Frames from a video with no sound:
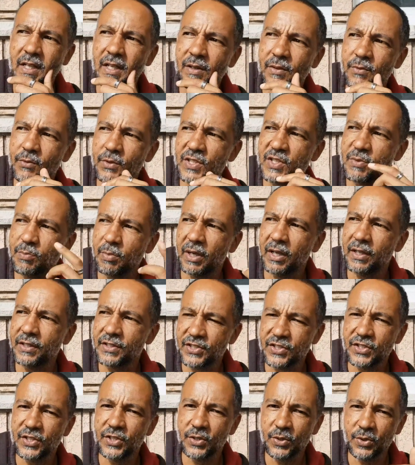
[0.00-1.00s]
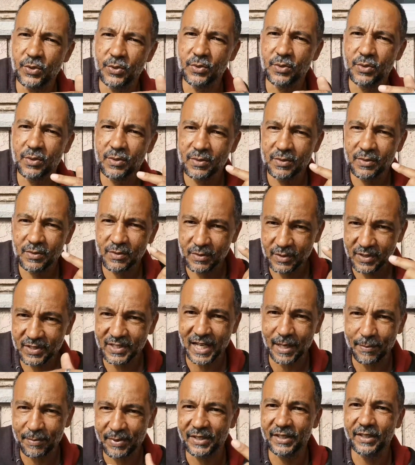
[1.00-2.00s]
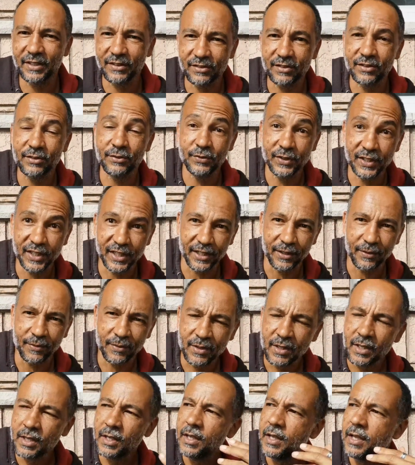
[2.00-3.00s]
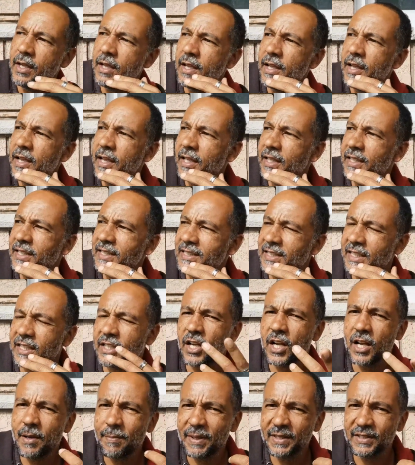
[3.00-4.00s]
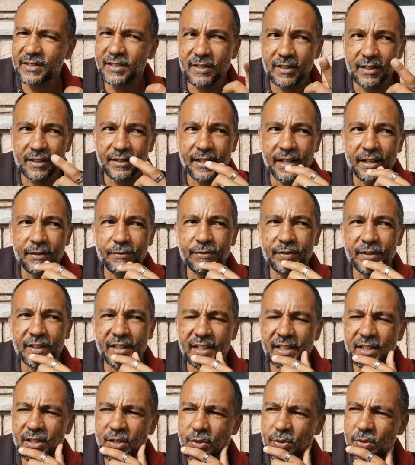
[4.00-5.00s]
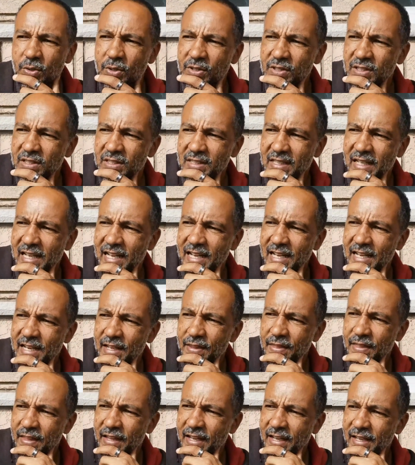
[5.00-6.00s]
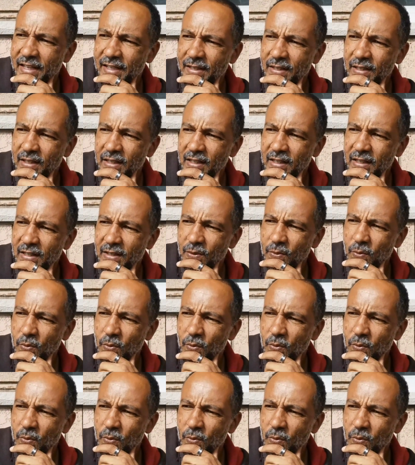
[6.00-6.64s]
in response to Snappiness's video. And I commented on that video saying that